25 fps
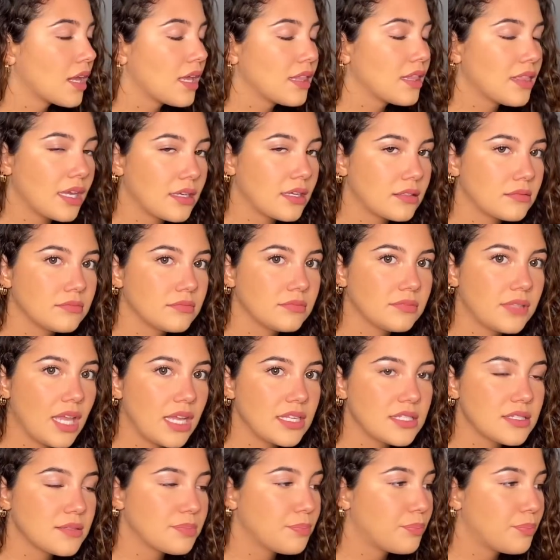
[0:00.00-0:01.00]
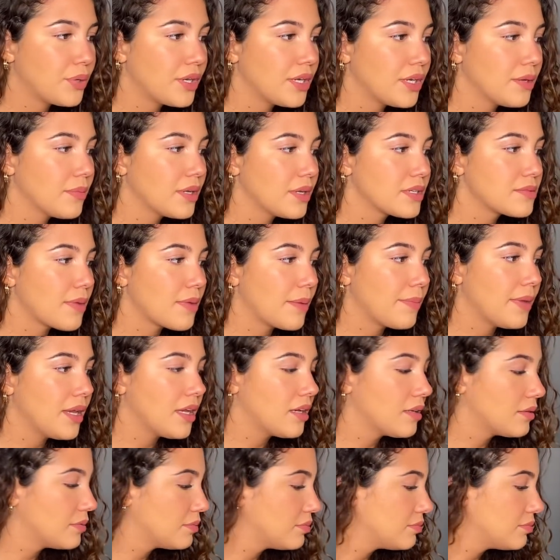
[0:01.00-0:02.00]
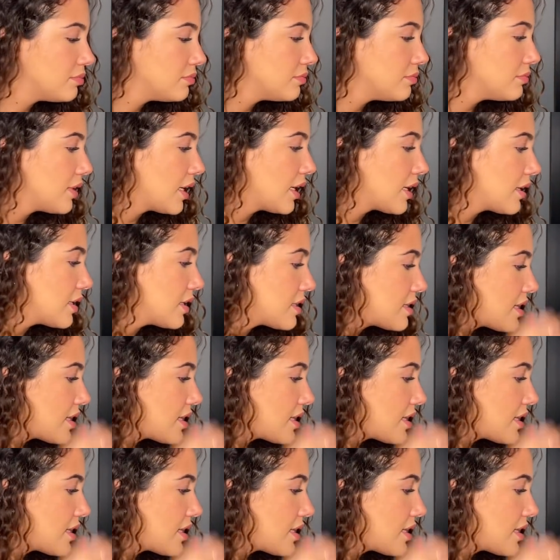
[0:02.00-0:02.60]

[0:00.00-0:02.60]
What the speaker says: Like, that's pretty much my makeup. Like, is